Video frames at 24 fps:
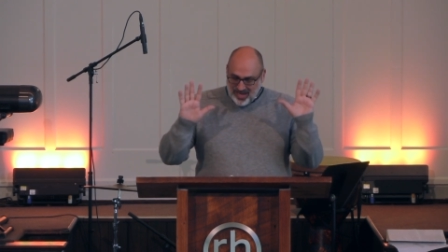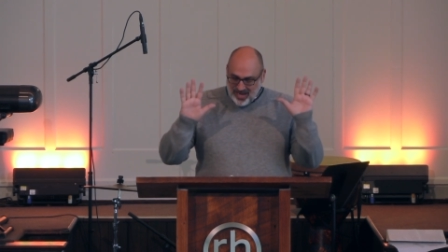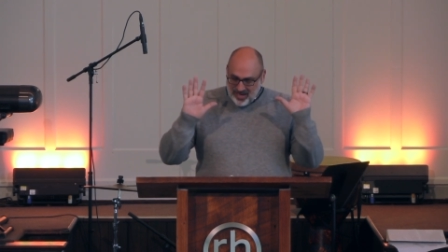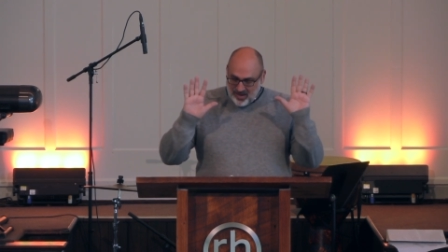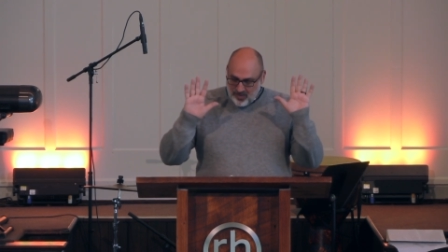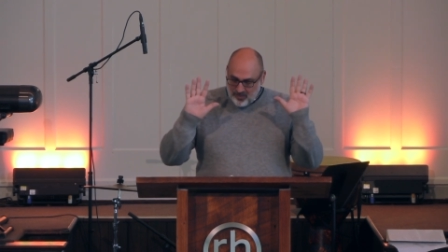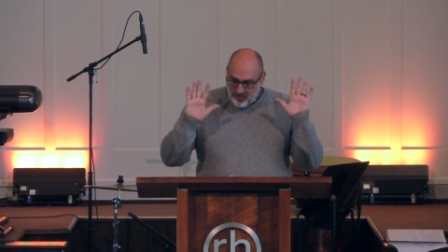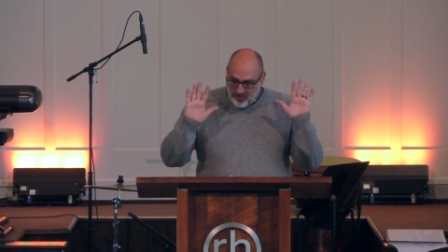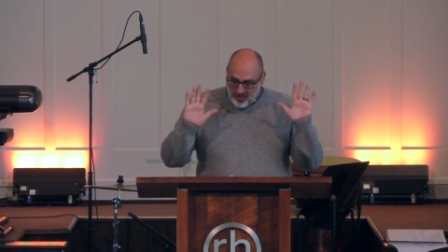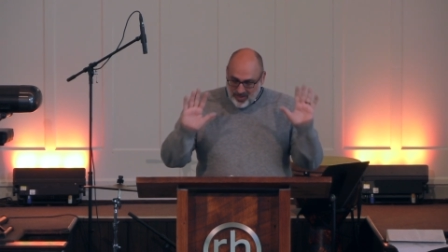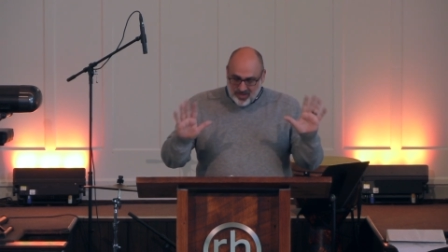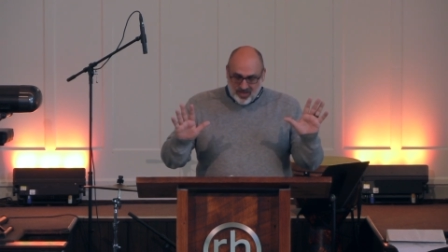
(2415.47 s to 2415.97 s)
and
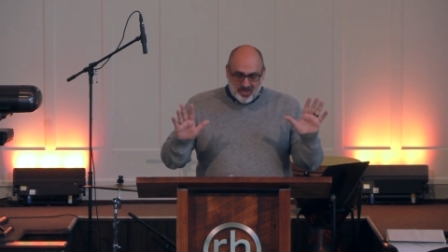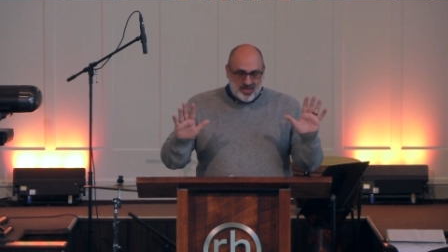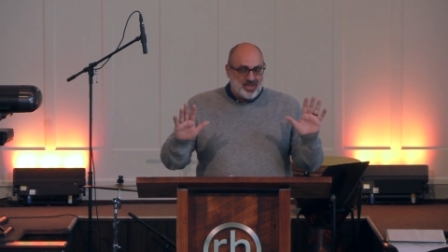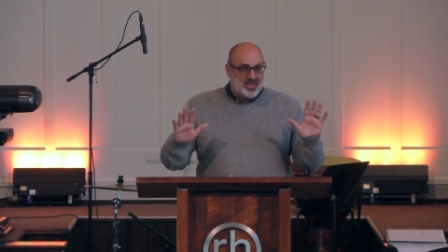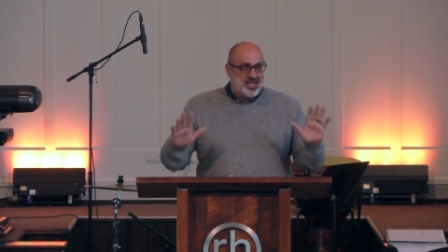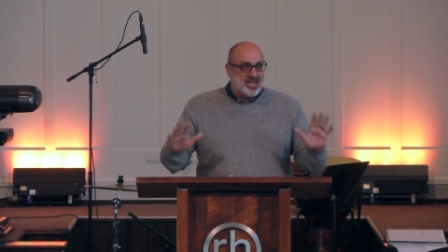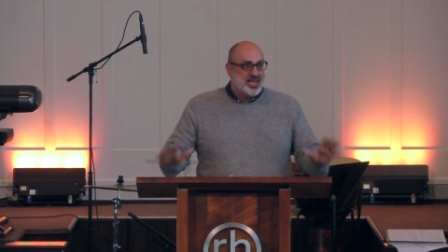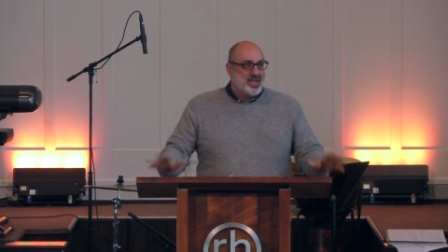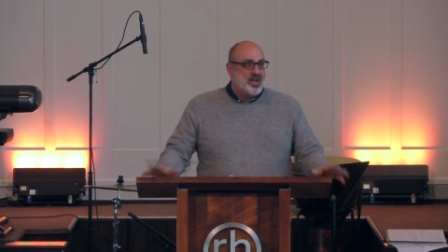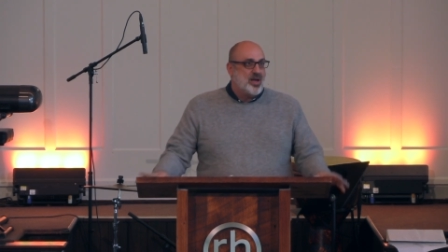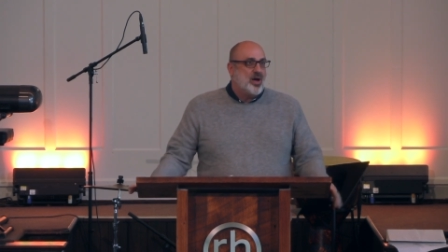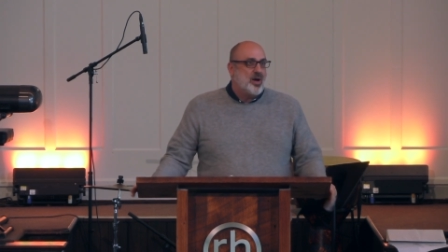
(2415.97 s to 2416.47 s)

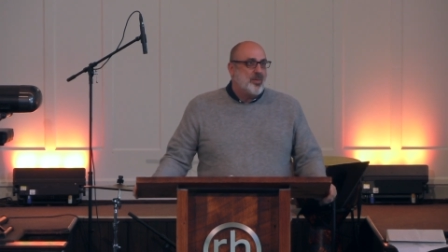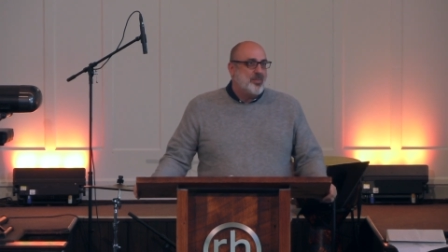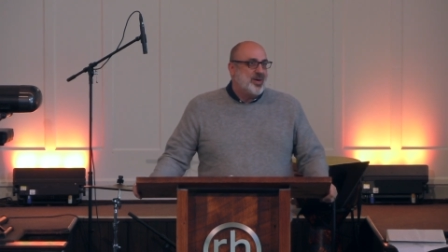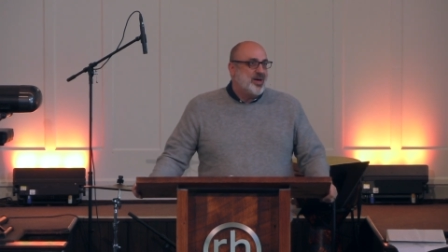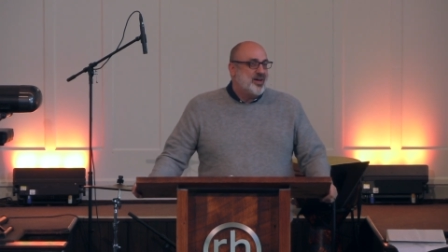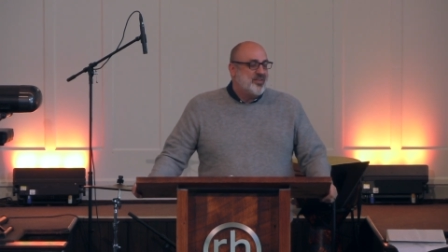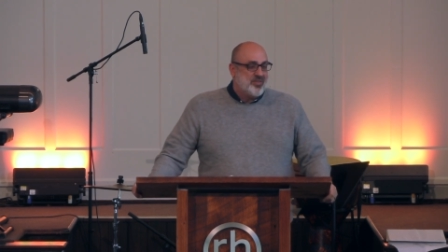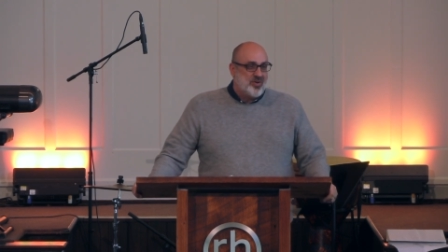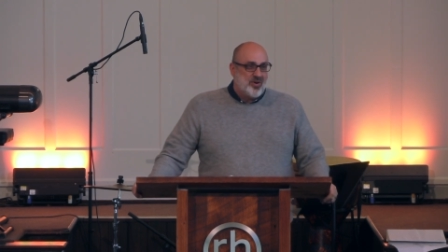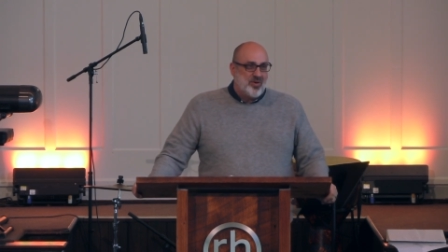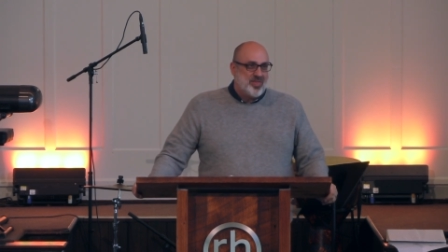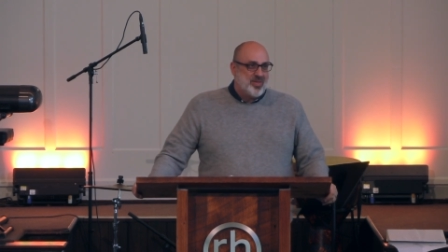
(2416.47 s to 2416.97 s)
abundantly
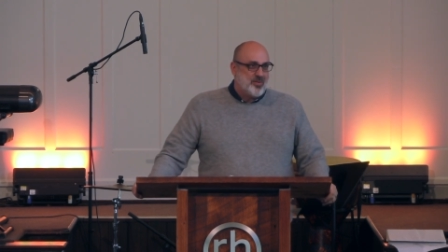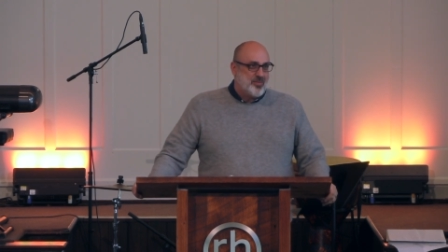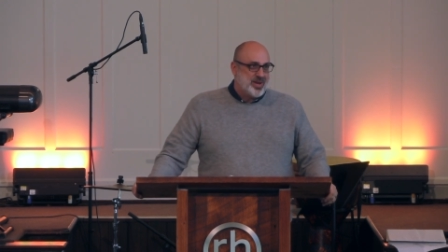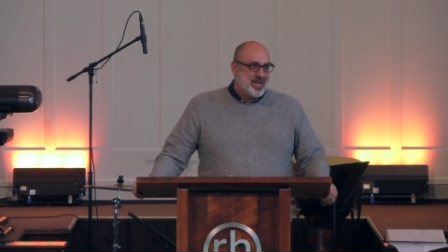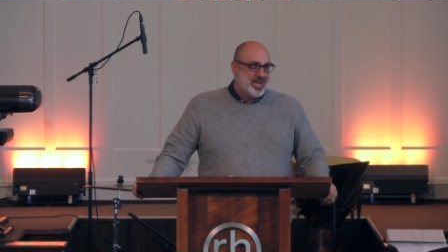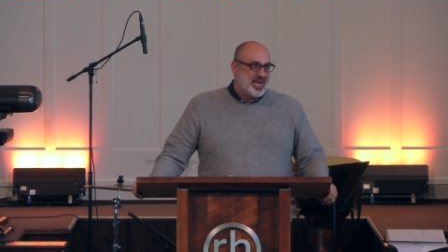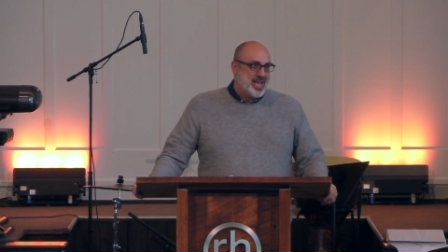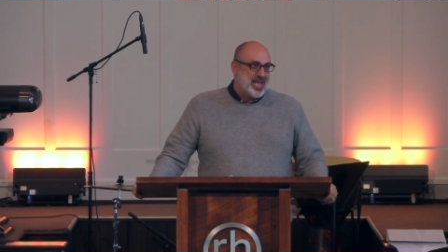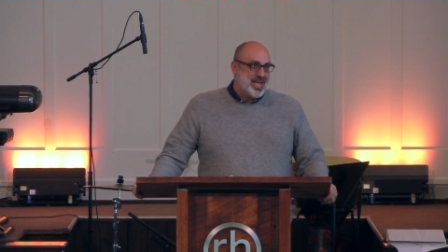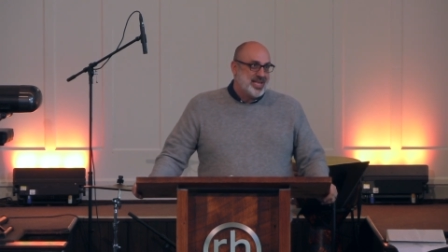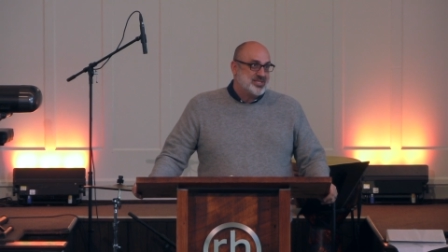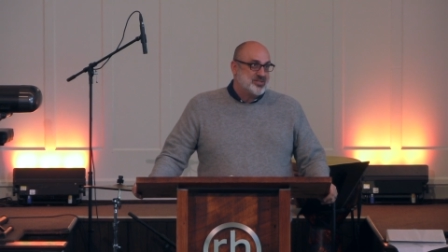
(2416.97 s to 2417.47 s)
above all that we
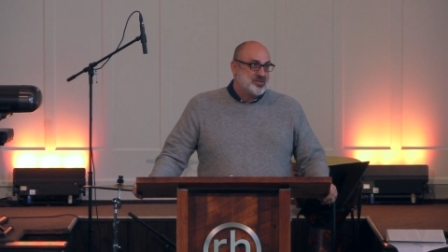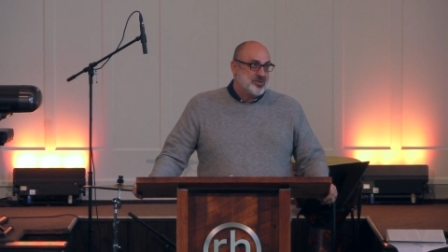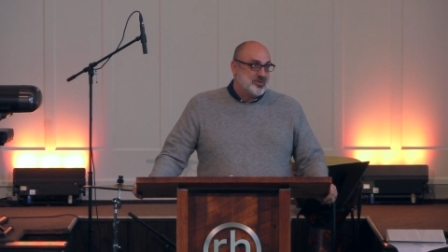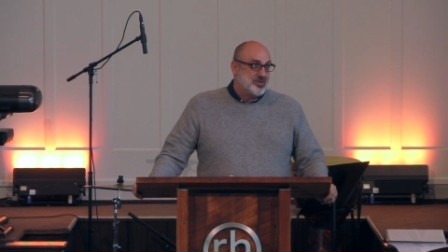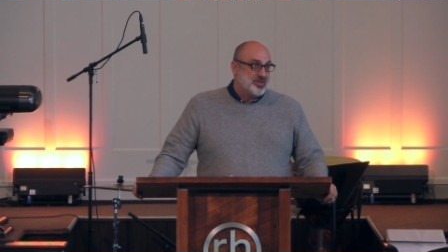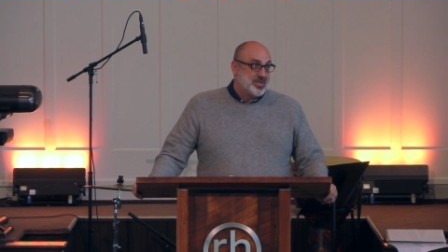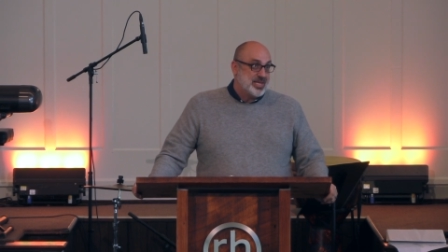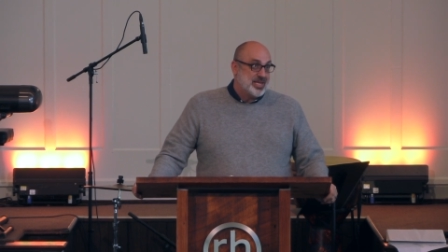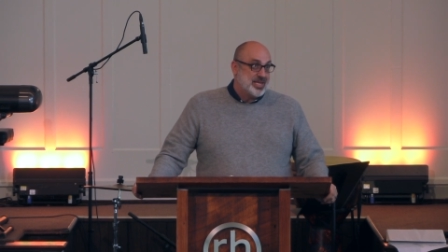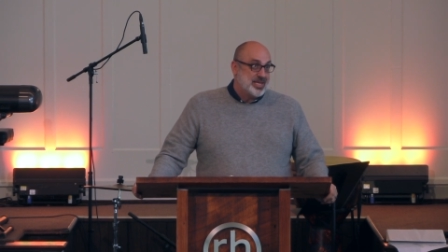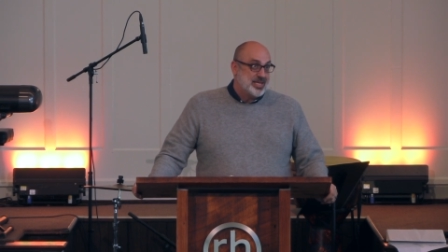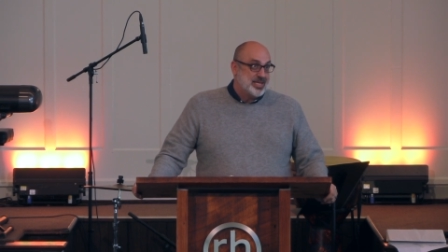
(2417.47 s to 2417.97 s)
can ask or
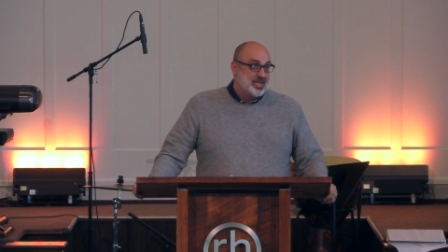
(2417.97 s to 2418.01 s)
think.